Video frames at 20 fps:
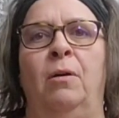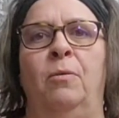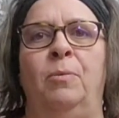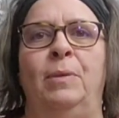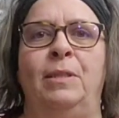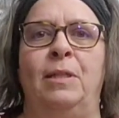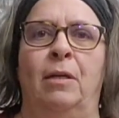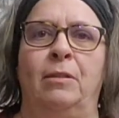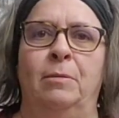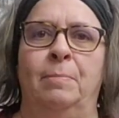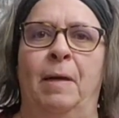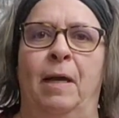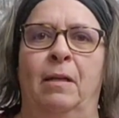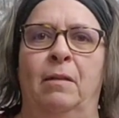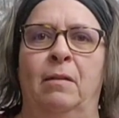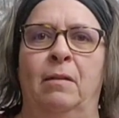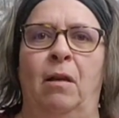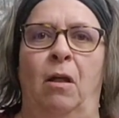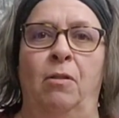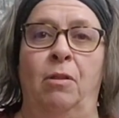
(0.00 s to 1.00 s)
We talked
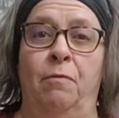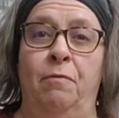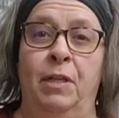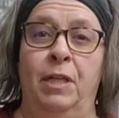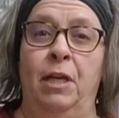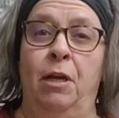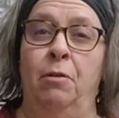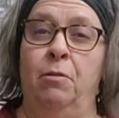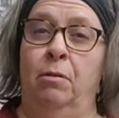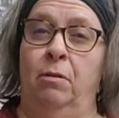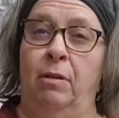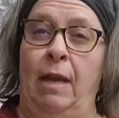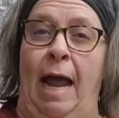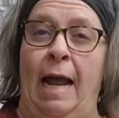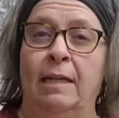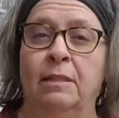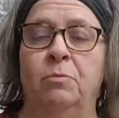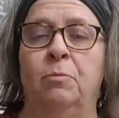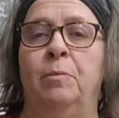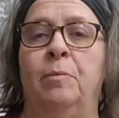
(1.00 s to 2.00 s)
about on the video, the
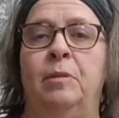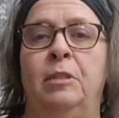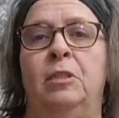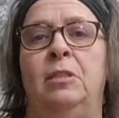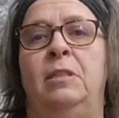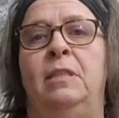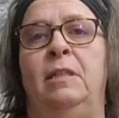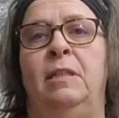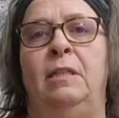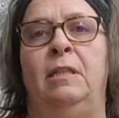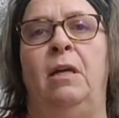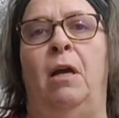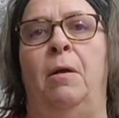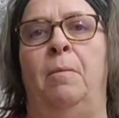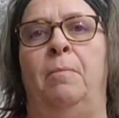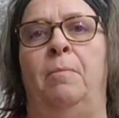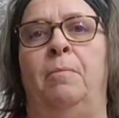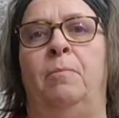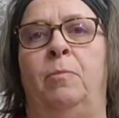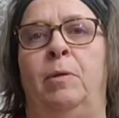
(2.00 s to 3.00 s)
last one we just did,
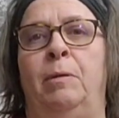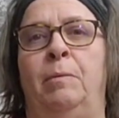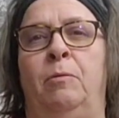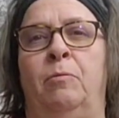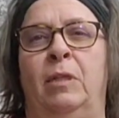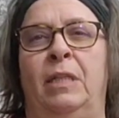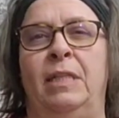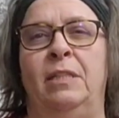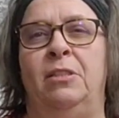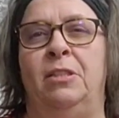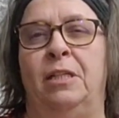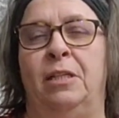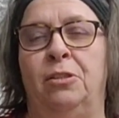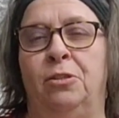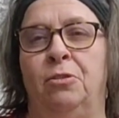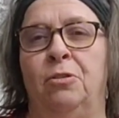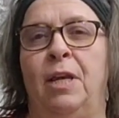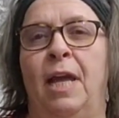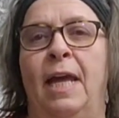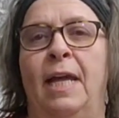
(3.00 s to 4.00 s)
we released
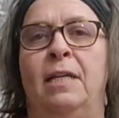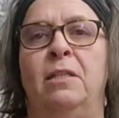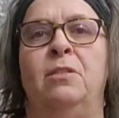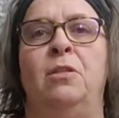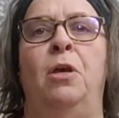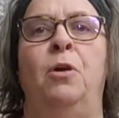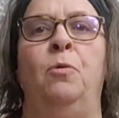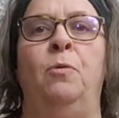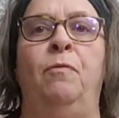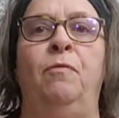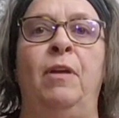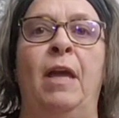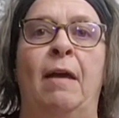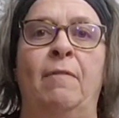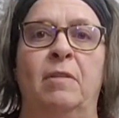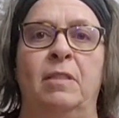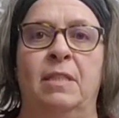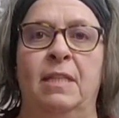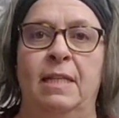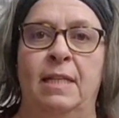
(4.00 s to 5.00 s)
yesterday. So if you
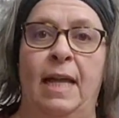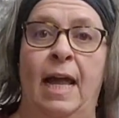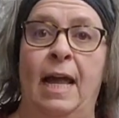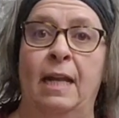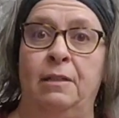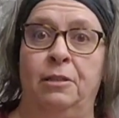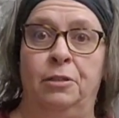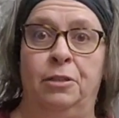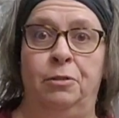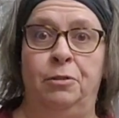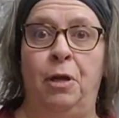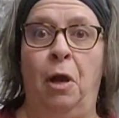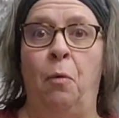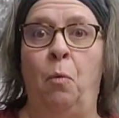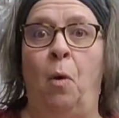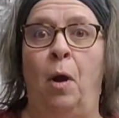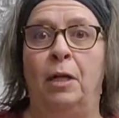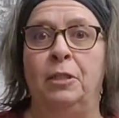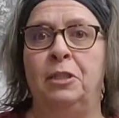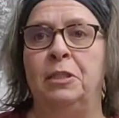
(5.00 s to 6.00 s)
haven't seen that, do go
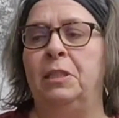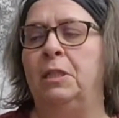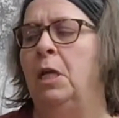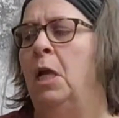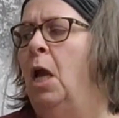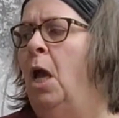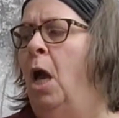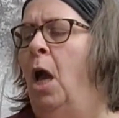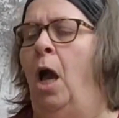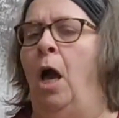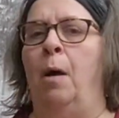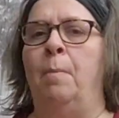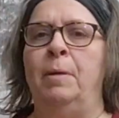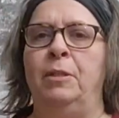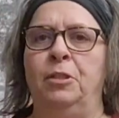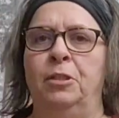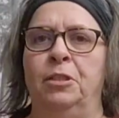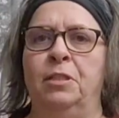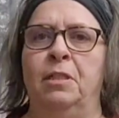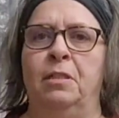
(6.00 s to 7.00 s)
watch it.
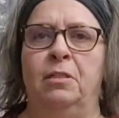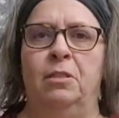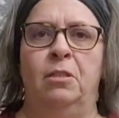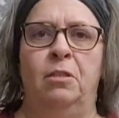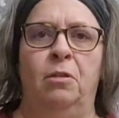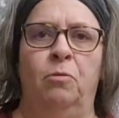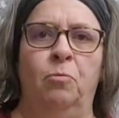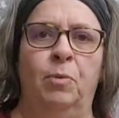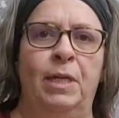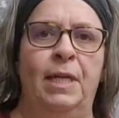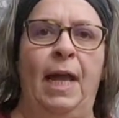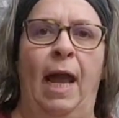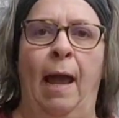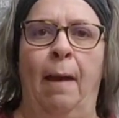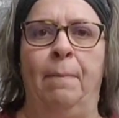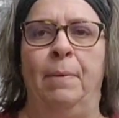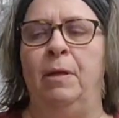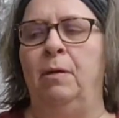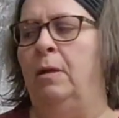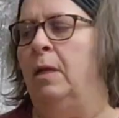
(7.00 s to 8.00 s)
But just to
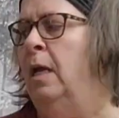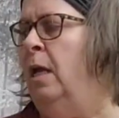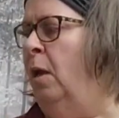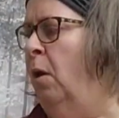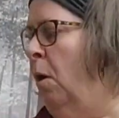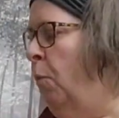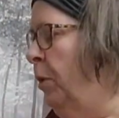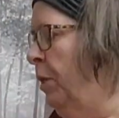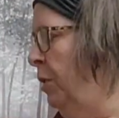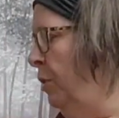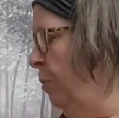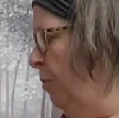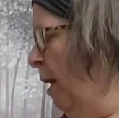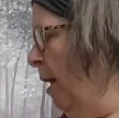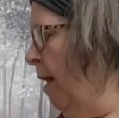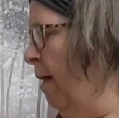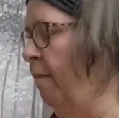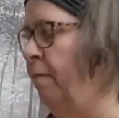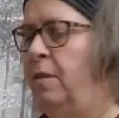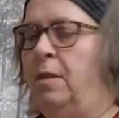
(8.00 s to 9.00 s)
recap it, we do
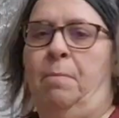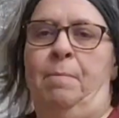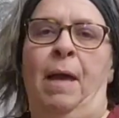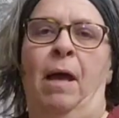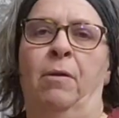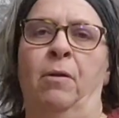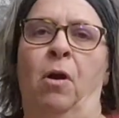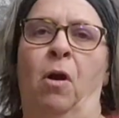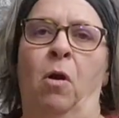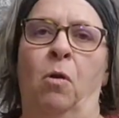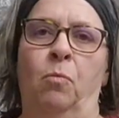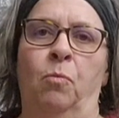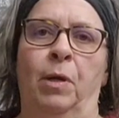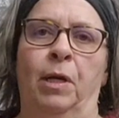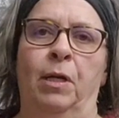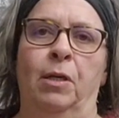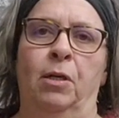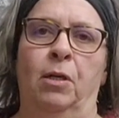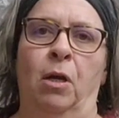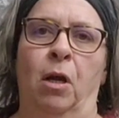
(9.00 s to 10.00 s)
have the Mountain
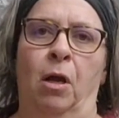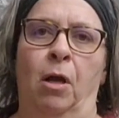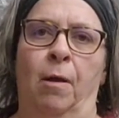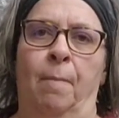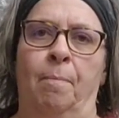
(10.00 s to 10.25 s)
Hardwear